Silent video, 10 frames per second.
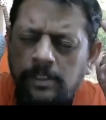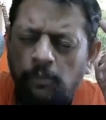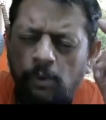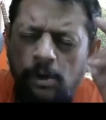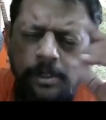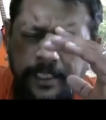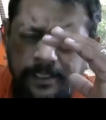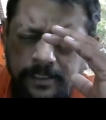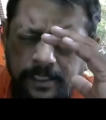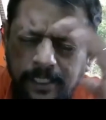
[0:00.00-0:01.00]
What a
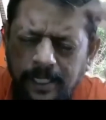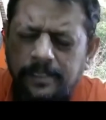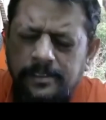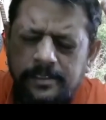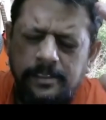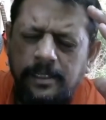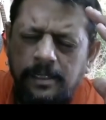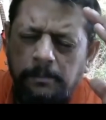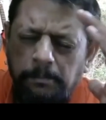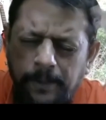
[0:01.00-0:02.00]
great
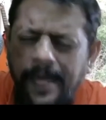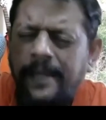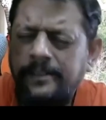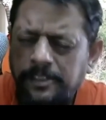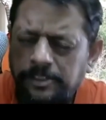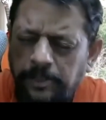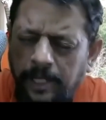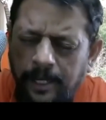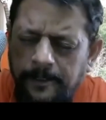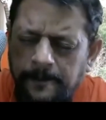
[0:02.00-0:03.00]
plan that you
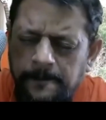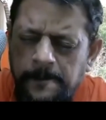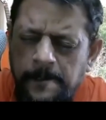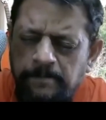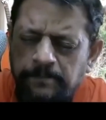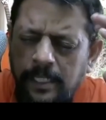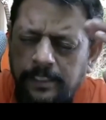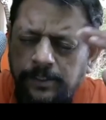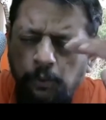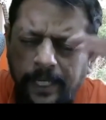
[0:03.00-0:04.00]
had.
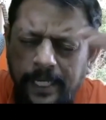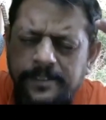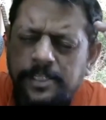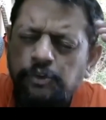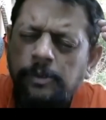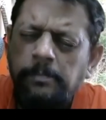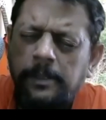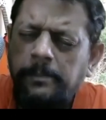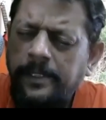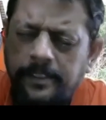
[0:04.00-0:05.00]
The way that you
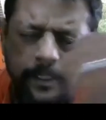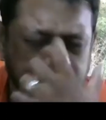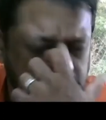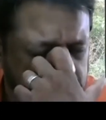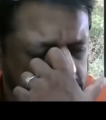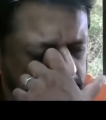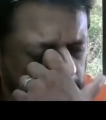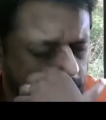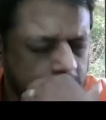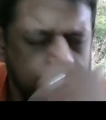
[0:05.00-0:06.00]
implemented it, the
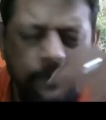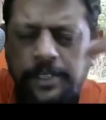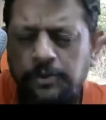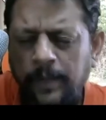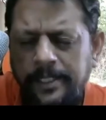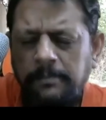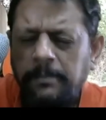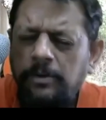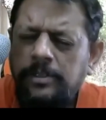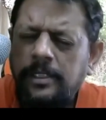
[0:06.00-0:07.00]
way that you went
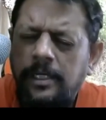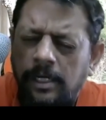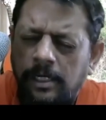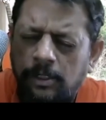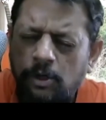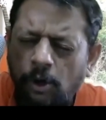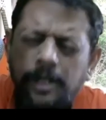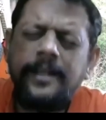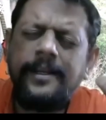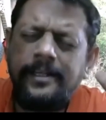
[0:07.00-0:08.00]
about
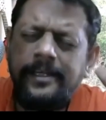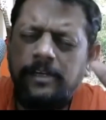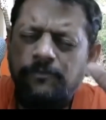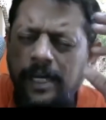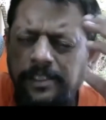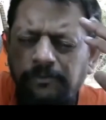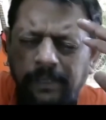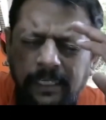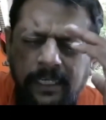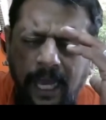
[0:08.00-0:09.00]
coordinating it. Father,
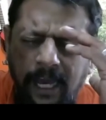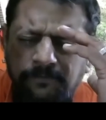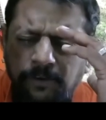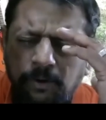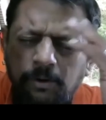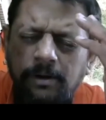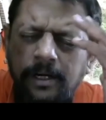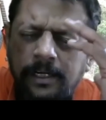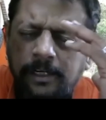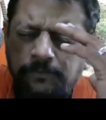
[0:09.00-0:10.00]
we have no
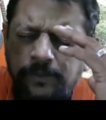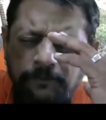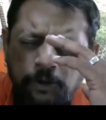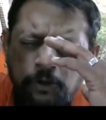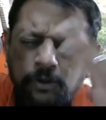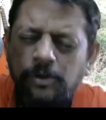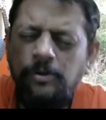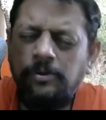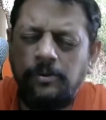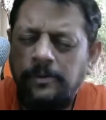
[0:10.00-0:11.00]
we have no
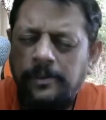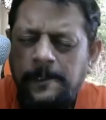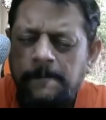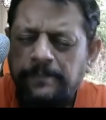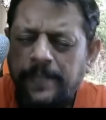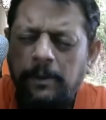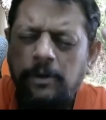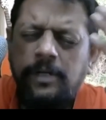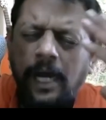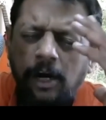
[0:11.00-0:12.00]
clue
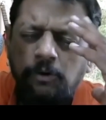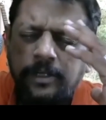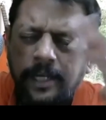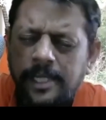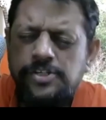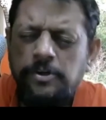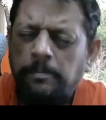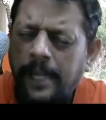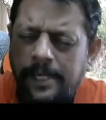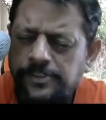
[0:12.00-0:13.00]
about how great your
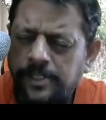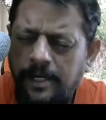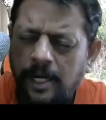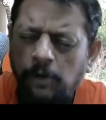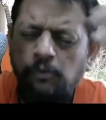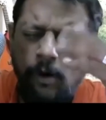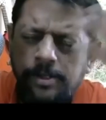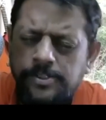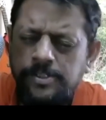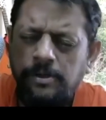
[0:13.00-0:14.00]
plans are, how
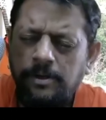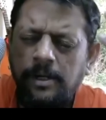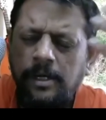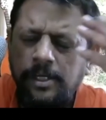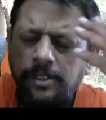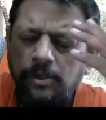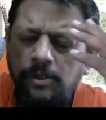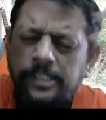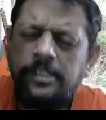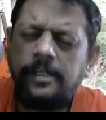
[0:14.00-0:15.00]
vast your, your
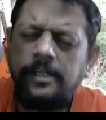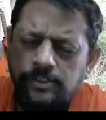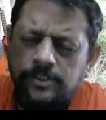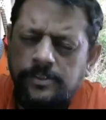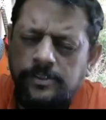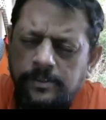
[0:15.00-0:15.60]
mission is.